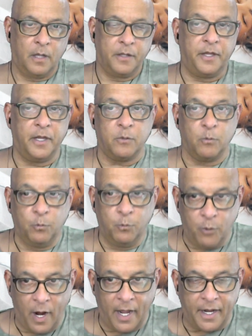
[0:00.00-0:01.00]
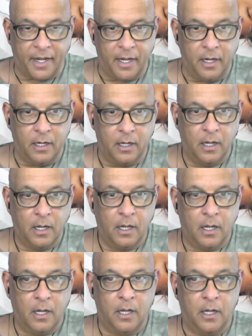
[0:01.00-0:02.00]
Get ready
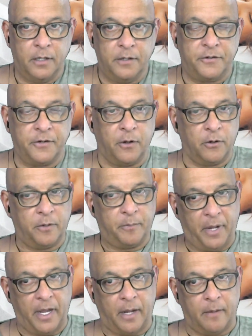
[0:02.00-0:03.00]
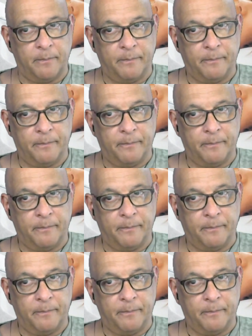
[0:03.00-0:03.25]
to go to bed.